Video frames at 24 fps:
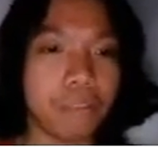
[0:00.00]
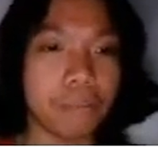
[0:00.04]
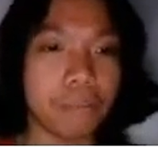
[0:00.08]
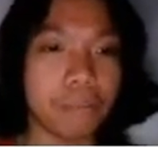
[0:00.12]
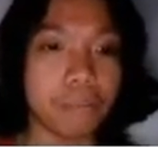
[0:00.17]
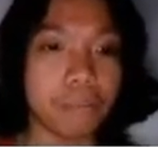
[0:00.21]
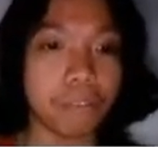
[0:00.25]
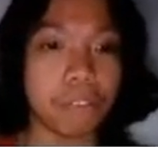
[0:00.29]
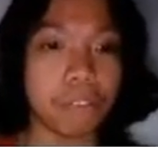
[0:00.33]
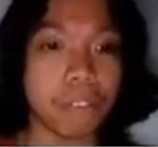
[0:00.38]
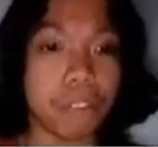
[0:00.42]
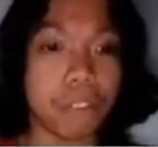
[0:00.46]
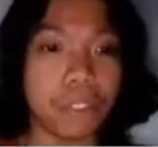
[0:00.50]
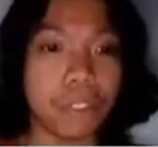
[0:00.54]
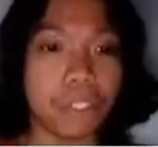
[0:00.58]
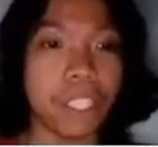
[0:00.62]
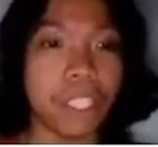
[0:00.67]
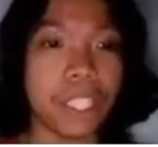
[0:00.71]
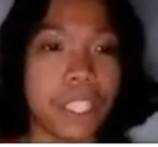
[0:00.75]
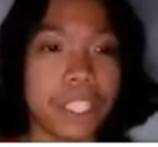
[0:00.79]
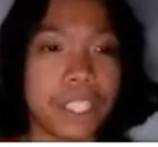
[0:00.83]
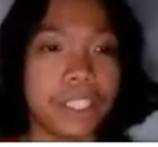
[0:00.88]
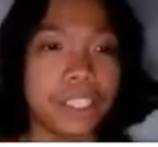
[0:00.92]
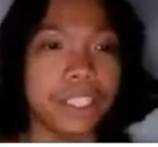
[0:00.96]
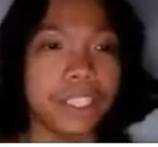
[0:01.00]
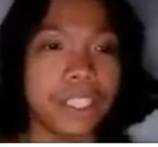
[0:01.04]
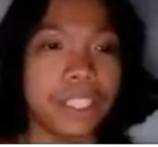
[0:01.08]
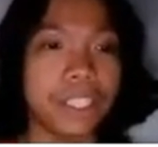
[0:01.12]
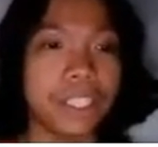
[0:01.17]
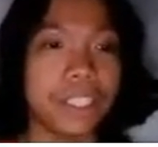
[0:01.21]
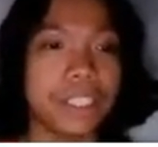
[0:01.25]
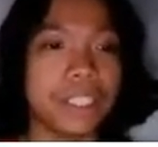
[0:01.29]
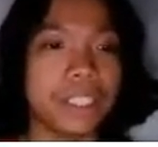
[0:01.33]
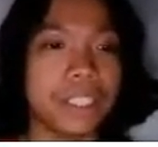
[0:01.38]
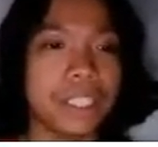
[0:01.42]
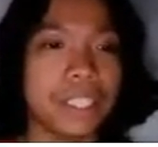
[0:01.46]
and then
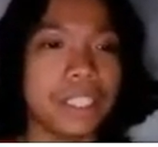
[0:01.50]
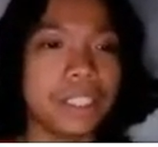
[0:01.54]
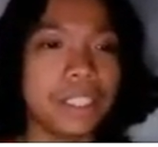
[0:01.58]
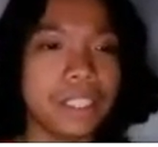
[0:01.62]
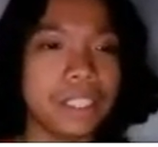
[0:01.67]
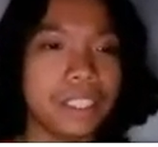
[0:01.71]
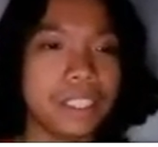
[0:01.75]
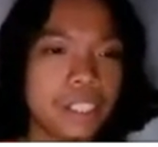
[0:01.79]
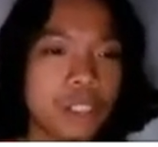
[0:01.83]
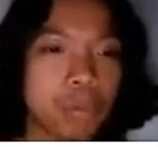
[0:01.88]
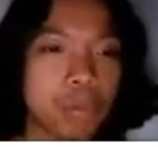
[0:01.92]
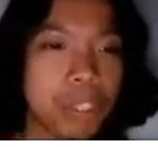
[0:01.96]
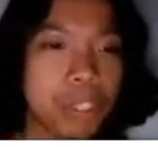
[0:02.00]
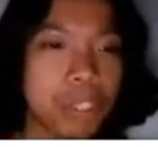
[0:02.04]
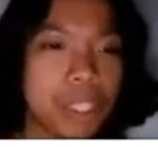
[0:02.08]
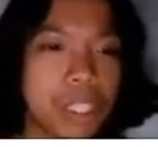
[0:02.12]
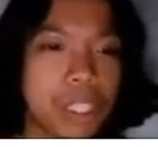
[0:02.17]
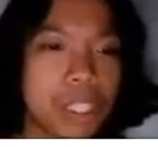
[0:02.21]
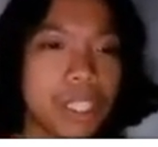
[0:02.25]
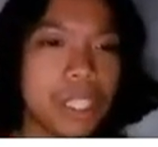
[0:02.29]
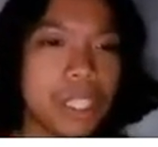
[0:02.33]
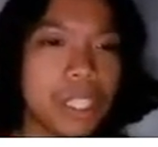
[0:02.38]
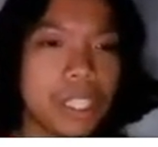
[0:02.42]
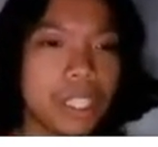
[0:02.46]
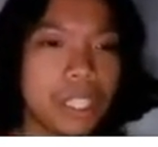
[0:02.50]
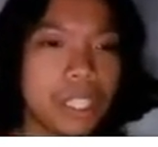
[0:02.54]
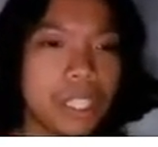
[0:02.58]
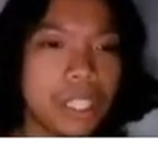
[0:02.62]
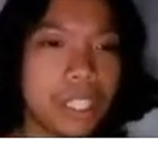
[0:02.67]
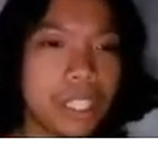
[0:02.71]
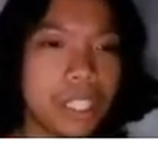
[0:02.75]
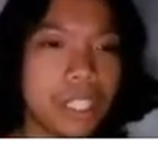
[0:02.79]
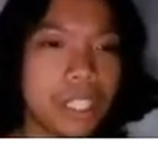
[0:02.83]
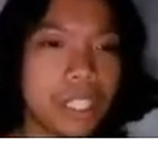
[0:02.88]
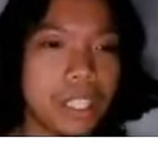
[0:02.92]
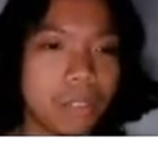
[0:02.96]
assign IPv6 addresses to the
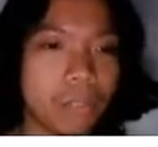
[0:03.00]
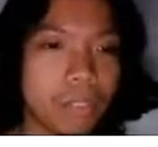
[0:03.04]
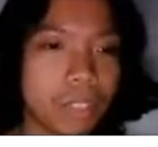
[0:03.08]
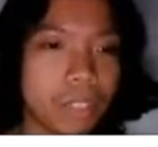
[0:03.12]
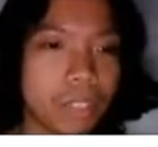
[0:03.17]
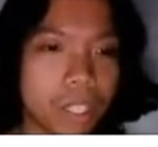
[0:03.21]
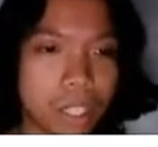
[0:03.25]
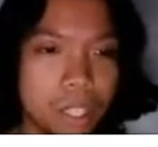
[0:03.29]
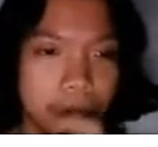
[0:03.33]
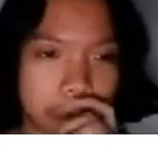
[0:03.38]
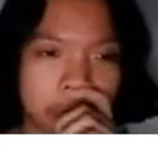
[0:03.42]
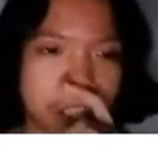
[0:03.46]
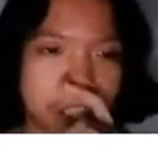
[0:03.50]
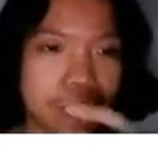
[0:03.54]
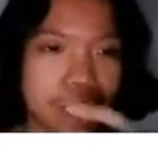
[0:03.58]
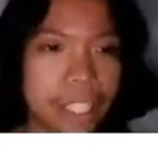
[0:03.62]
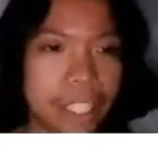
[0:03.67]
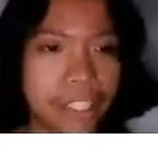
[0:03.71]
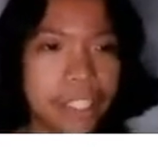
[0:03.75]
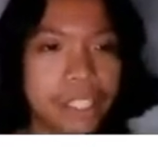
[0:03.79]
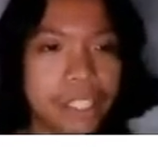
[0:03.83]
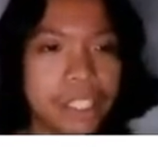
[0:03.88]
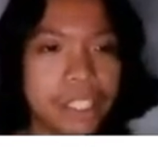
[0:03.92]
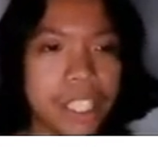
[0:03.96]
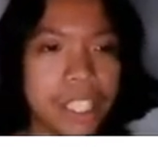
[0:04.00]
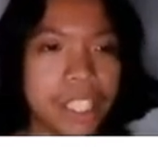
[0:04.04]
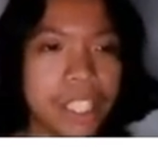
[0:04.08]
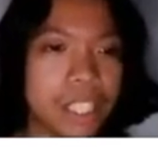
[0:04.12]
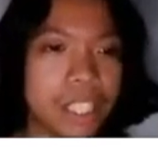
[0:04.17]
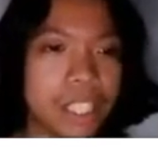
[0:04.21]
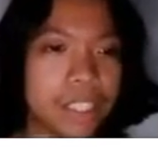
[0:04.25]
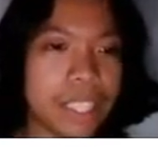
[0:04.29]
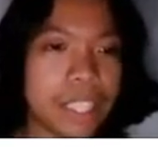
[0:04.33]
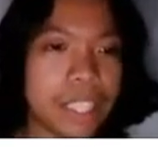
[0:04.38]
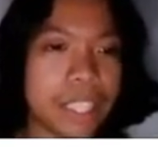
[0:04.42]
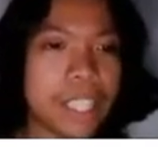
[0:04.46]
EC2 instance. So
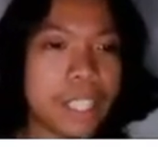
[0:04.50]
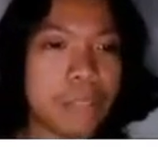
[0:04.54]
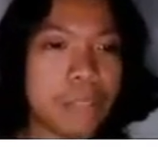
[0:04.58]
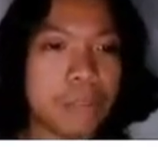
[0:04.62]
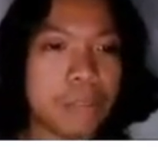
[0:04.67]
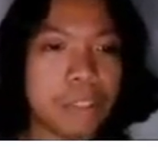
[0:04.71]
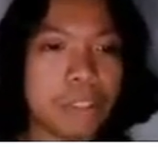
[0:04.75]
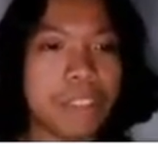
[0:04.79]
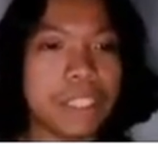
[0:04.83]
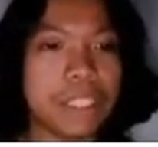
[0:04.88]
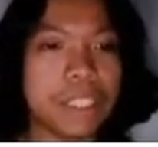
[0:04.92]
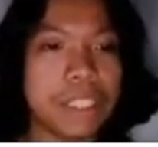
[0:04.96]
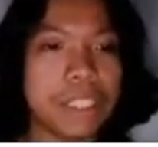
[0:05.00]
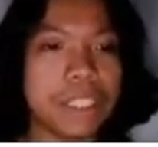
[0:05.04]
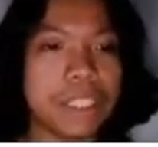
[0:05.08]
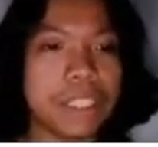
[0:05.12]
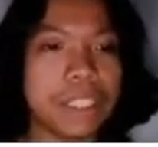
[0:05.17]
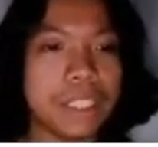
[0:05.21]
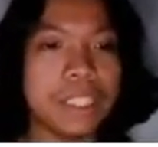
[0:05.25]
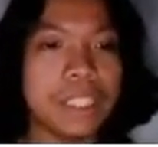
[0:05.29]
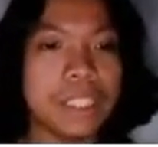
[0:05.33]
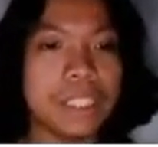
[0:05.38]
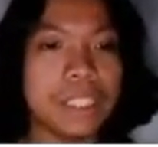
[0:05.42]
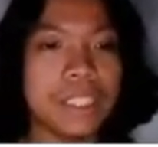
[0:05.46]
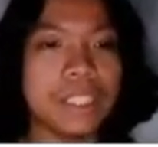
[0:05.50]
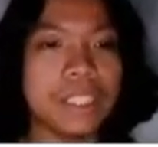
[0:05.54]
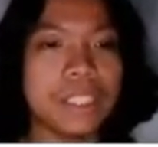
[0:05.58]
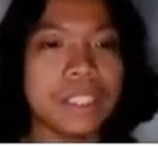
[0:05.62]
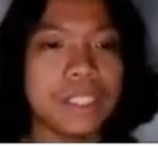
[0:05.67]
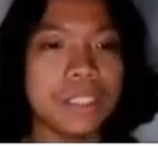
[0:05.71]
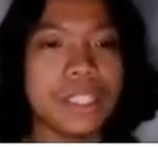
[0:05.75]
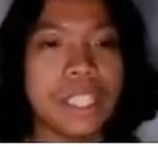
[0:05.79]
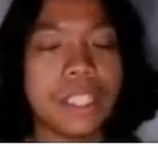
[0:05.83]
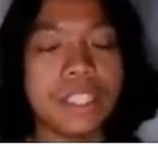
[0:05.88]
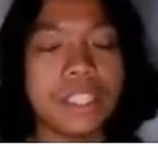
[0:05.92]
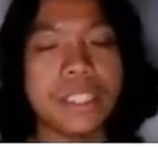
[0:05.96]
my answer is the third
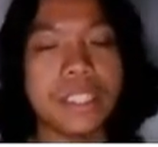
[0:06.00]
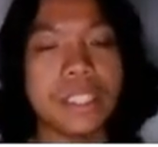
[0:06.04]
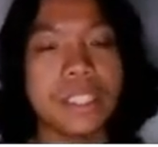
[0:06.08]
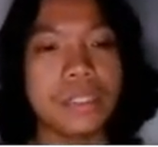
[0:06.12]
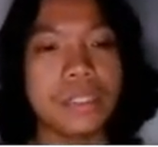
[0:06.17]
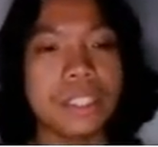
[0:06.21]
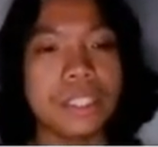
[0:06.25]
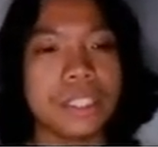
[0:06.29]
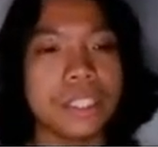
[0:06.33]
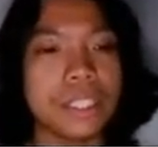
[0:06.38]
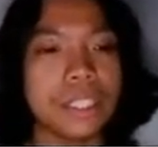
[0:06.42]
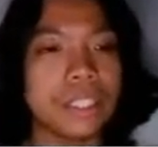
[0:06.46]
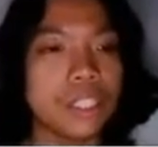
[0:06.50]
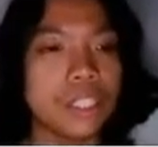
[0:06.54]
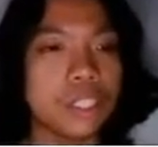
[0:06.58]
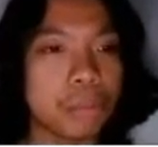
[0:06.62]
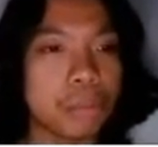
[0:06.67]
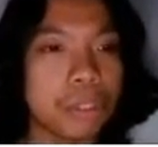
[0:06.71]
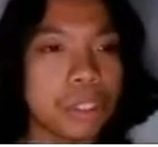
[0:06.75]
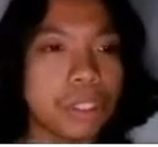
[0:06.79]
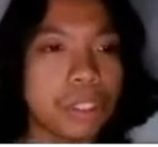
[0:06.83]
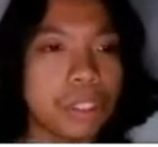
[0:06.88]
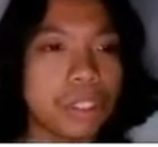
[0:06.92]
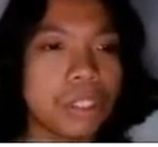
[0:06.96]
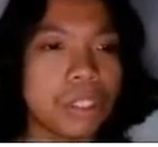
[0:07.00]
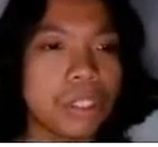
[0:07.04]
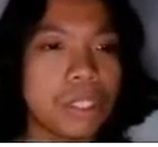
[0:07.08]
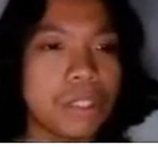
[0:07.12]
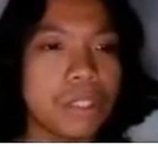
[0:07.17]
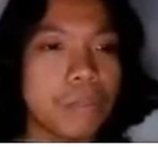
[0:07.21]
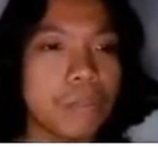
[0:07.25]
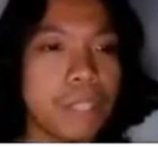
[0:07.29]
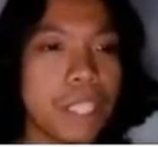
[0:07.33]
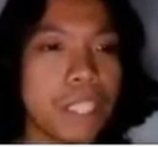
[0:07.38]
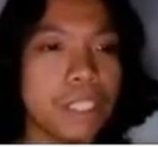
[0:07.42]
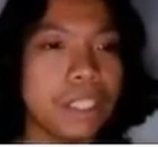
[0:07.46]
option. All right. Is that
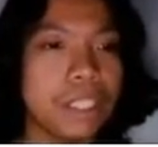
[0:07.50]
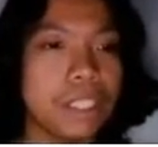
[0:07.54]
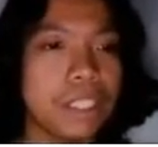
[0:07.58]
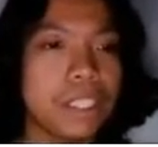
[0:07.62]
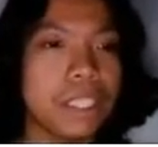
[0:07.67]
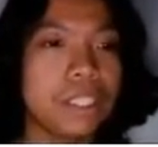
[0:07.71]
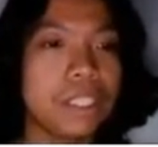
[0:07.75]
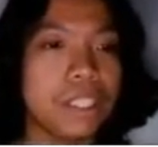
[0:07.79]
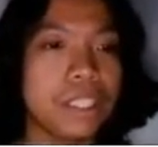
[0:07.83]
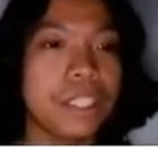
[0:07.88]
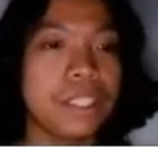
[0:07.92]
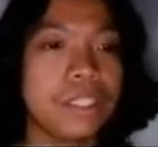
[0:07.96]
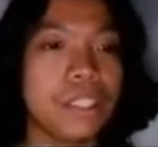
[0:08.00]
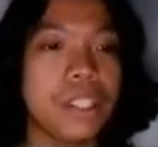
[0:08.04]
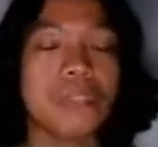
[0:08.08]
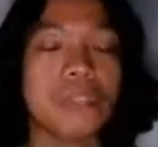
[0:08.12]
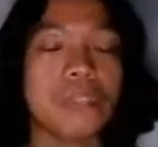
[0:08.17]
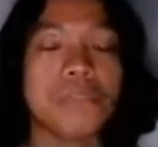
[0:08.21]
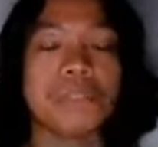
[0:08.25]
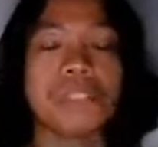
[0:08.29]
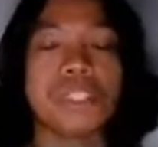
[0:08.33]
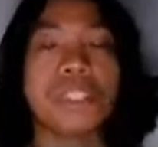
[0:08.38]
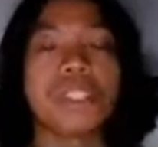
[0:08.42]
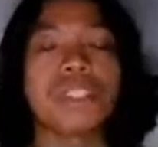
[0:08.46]
your final answer?